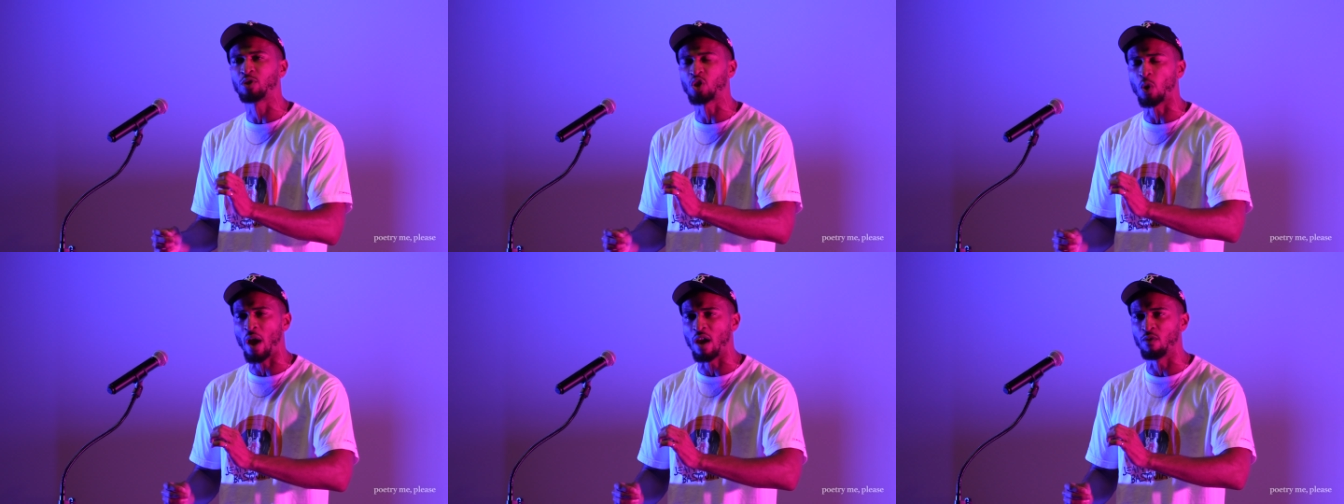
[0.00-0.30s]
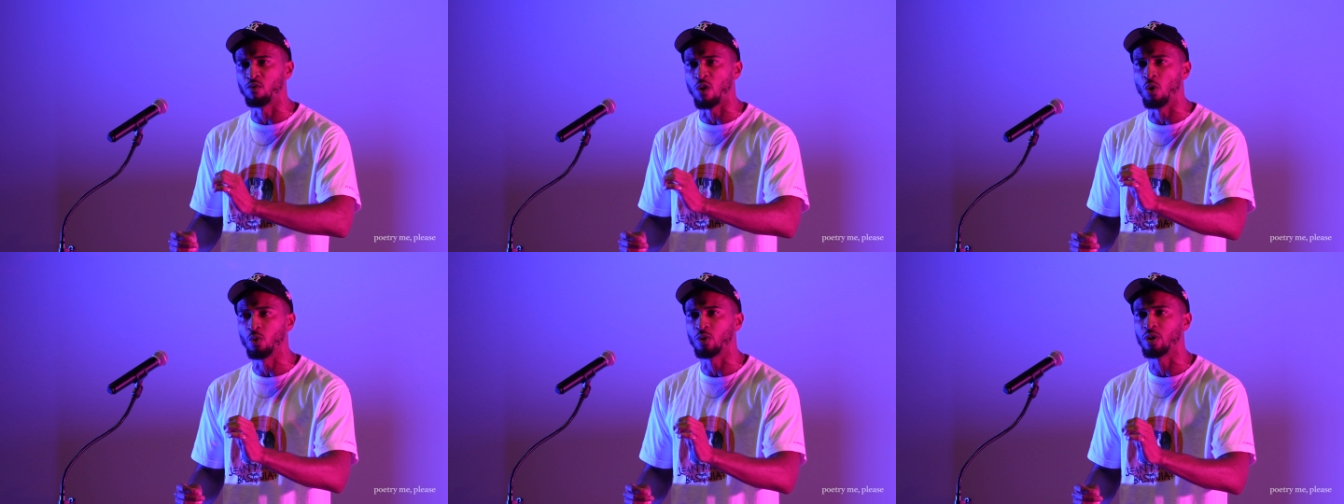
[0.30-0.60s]
so I
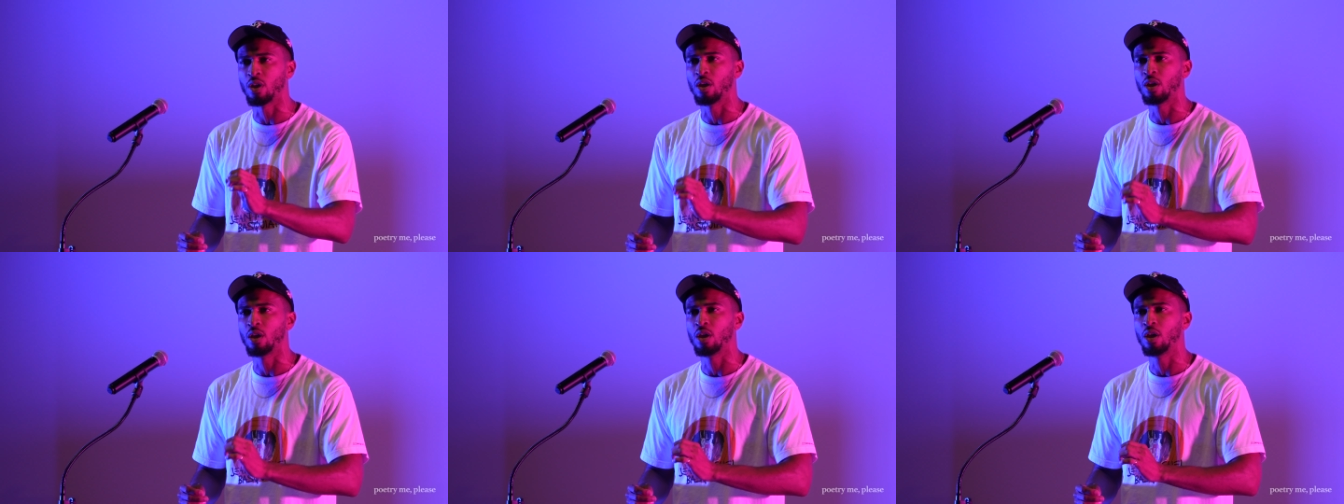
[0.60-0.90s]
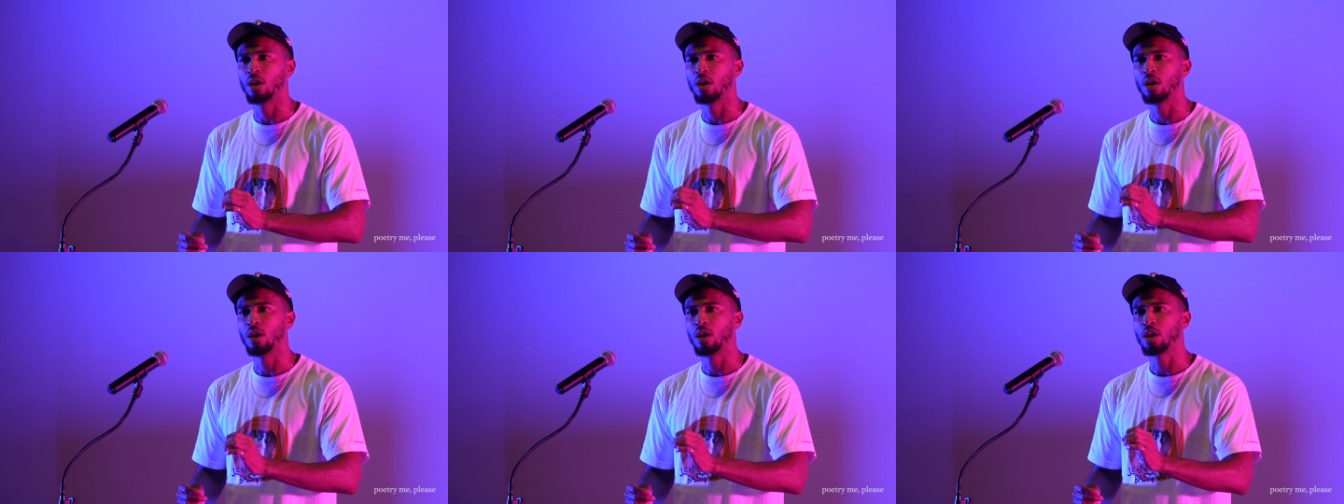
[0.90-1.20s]
wrote.
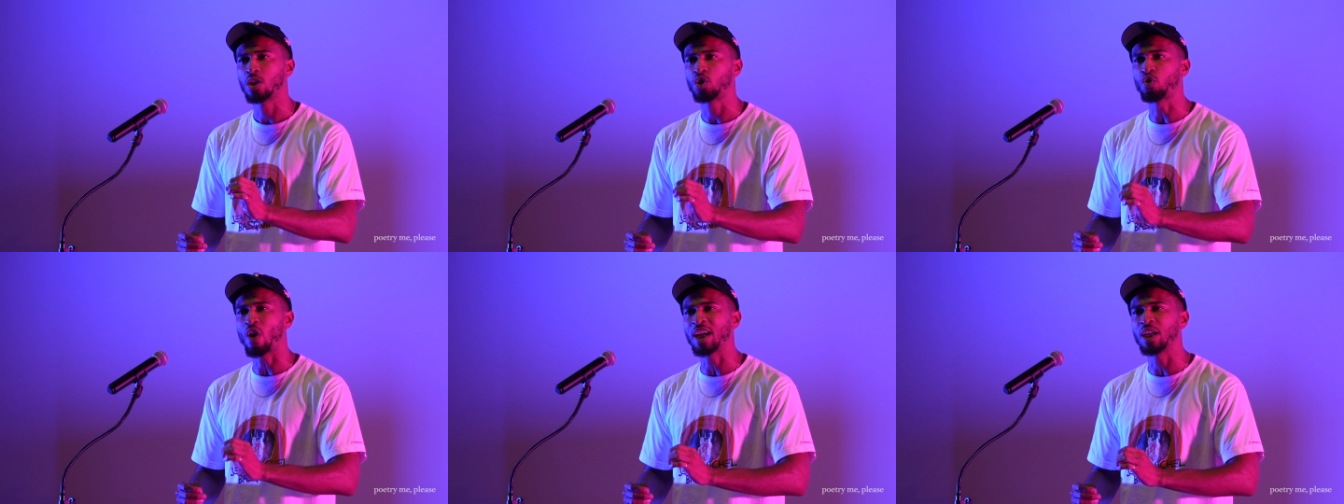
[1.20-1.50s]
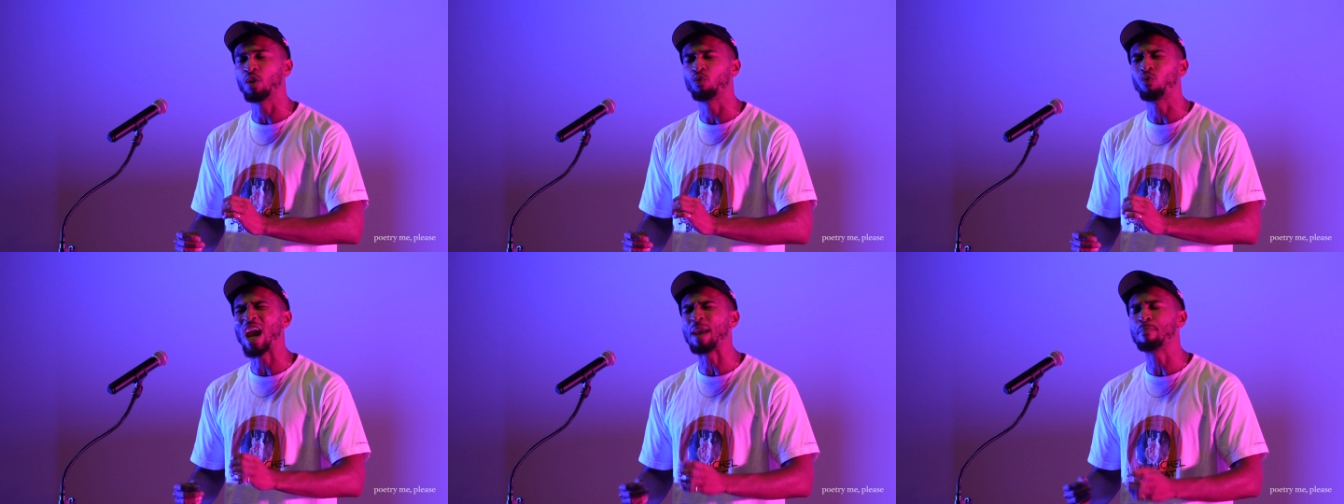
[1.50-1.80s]

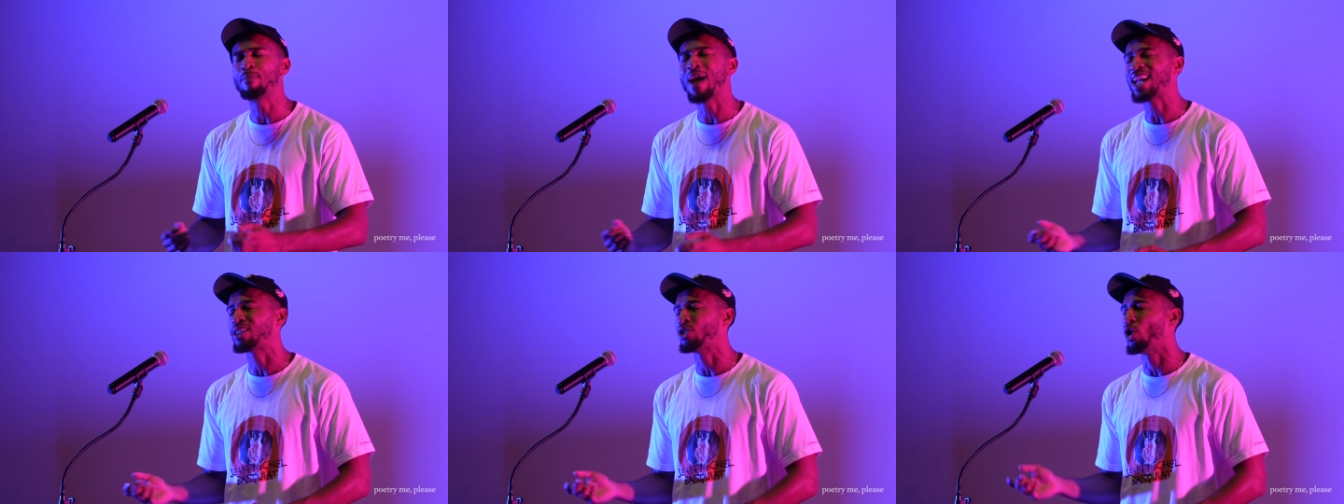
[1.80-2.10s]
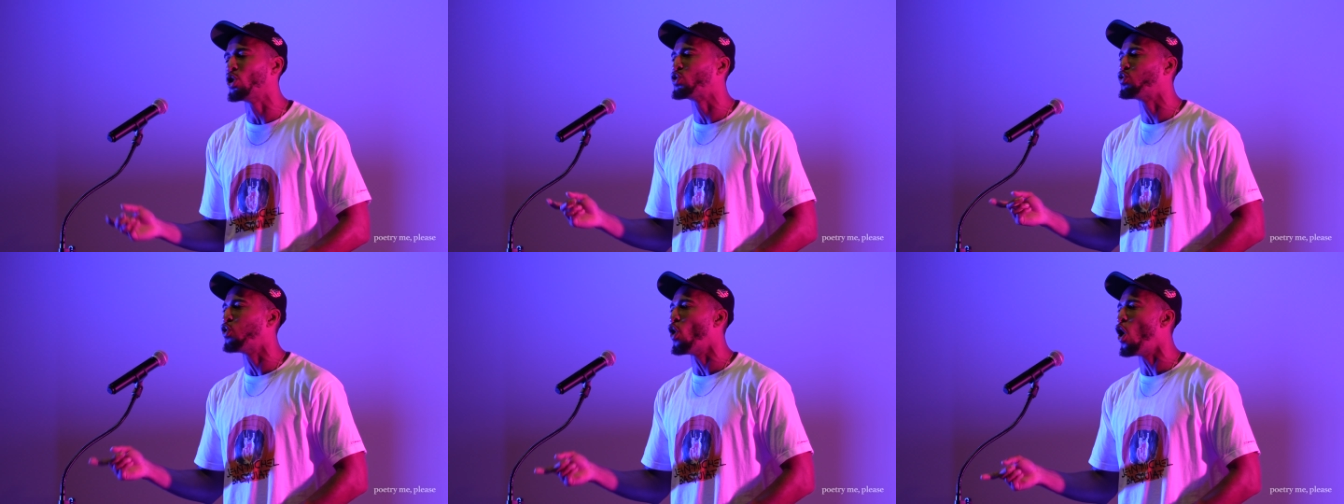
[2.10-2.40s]
Trying to write back
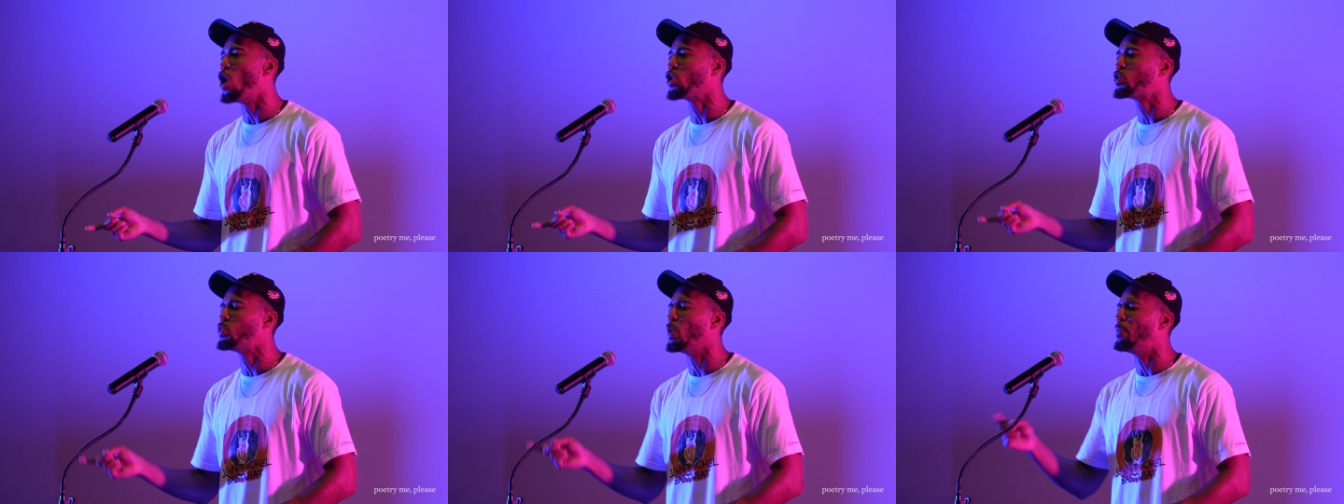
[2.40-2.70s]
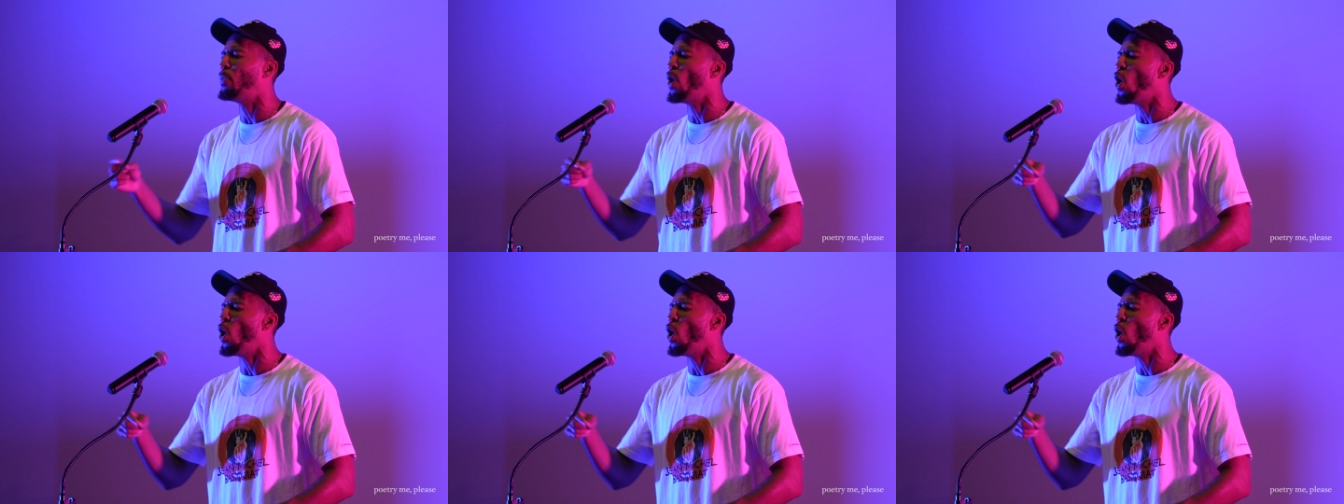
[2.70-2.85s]
those wrongs with